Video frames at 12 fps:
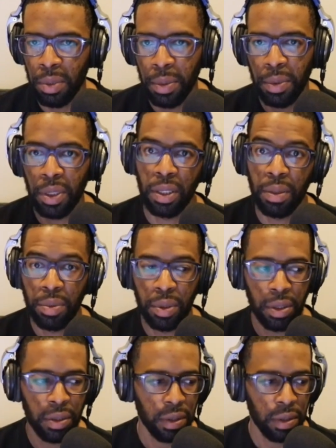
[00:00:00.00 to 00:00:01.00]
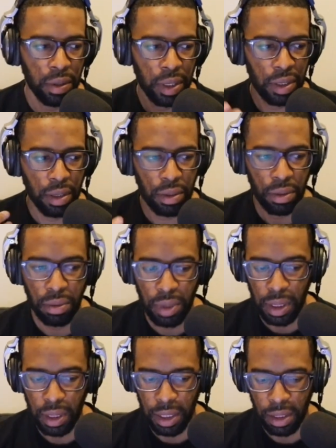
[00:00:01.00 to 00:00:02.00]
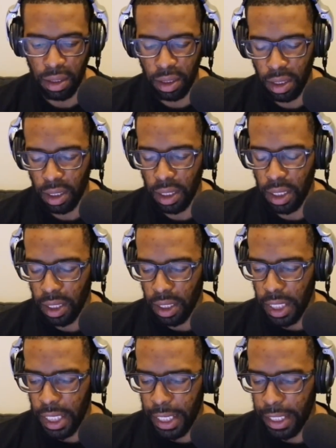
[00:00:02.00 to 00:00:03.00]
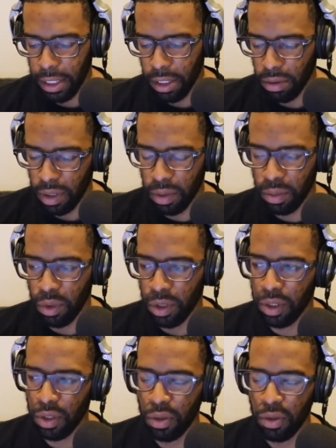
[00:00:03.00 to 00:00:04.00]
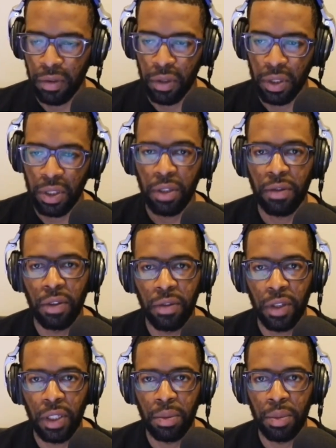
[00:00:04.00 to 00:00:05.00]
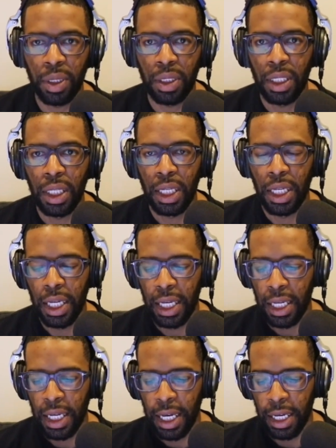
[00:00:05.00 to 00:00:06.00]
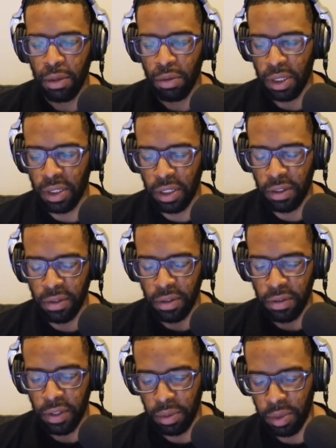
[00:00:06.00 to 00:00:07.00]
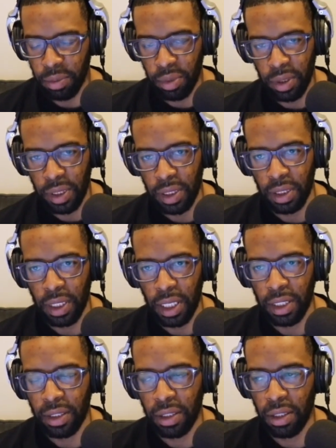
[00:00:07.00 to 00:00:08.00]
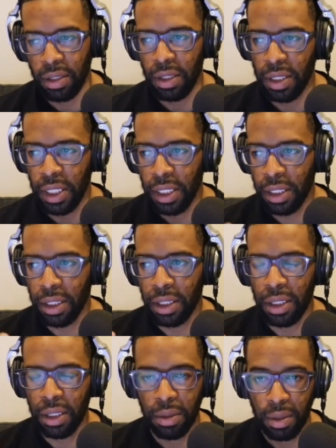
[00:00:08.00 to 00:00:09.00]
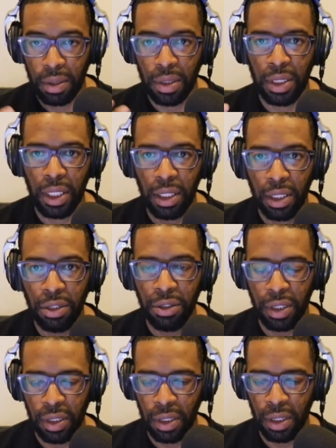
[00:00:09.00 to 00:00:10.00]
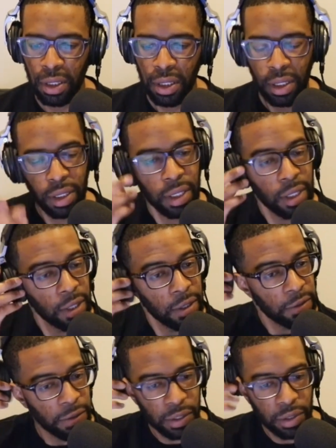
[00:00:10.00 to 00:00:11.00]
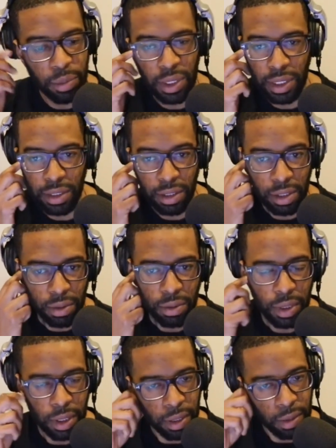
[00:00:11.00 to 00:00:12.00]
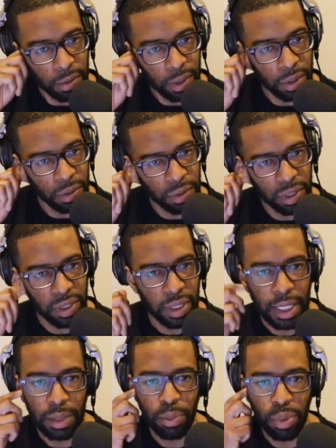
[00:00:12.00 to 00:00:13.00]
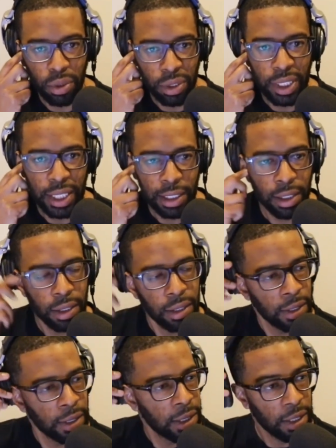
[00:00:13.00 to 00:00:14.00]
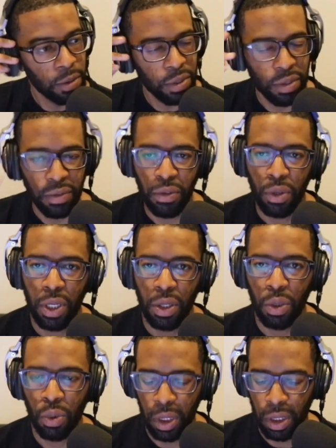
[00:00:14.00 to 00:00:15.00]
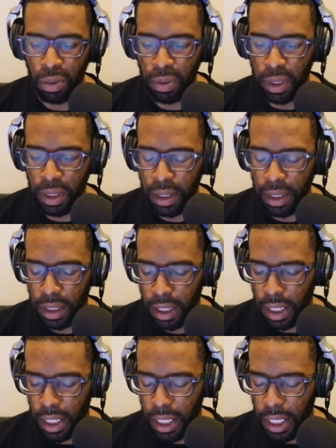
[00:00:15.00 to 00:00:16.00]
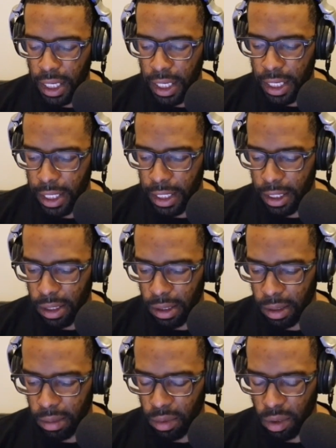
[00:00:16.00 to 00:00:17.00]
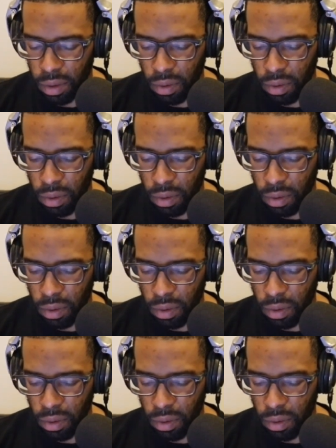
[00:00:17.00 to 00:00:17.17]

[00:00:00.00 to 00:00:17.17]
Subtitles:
enjoy doing. Like, if I show you guys a collection of my books, like, it's not big, but to me it's pretty big, right? And they say that your library should be bigger than your TV. My TV is pretty big, so I got a lot of book purchasing to do to catch up to the size of my TV.